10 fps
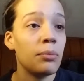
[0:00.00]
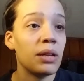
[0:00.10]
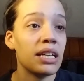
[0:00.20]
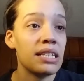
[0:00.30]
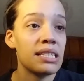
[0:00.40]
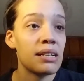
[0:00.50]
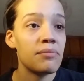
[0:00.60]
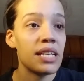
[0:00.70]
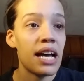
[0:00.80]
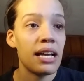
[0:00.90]
Because
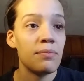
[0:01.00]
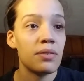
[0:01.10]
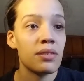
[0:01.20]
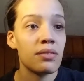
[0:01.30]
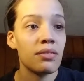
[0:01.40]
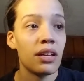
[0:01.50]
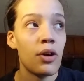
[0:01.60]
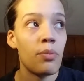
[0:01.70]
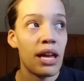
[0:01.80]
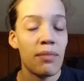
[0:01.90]
sometimes,
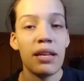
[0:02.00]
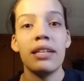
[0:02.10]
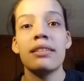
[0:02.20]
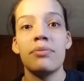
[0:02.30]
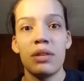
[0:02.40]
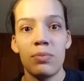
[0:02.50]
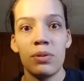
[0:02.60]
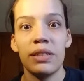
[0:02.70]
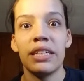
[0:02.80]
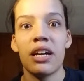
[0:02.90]
babies and
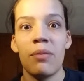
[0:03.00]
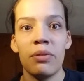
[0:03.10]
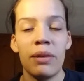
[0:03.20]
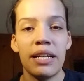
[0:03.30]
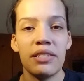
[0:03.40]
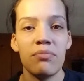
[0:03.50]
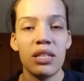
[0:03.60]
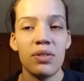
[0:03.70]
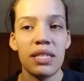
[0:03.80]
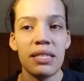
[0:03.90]
people with a compromised
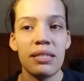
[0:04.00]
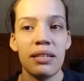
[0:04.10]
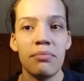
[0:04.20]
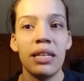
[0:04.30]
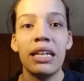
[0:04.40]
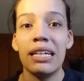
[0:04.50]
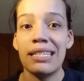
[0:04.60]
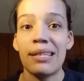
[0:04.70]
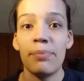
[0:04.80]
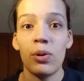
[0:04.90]
immune system, a
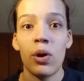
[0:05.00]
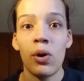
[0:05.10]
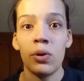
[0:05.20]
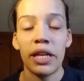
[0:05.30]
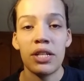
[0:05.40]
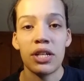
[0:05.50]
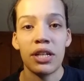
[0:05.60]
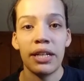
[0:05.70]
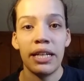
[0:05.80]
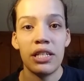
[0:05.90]
simple cold can
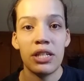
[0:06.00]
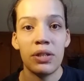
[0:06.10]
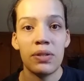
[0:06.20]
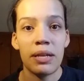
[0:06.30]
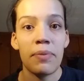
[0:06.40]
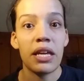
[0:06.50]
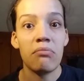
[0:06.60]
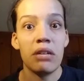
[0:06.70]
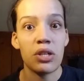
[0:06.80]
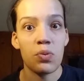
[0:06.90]
turn into
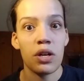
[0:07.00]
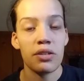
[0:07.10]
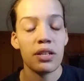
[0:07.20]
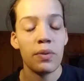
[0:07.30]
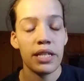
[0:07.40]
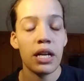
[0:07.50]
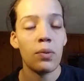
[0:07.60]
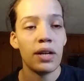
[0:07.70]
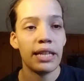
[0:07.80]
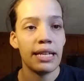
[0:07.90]
something much worse, and we
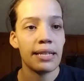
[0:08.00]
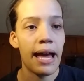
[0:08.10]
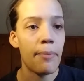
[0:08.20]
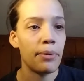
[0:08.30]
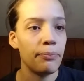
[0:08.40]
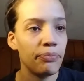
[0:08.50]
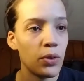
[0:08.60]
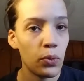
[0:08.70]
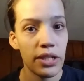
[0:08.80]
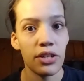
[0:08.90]
don't want that to happen.
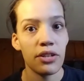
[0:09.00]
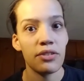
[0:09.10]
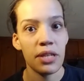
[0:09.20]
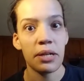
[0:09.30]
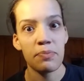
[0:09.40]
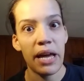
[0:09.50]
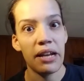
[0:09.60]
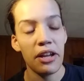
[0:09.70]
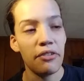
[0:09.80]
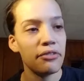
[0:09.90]
Winter sucks bad
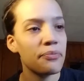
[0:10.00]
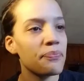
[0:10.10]
enough.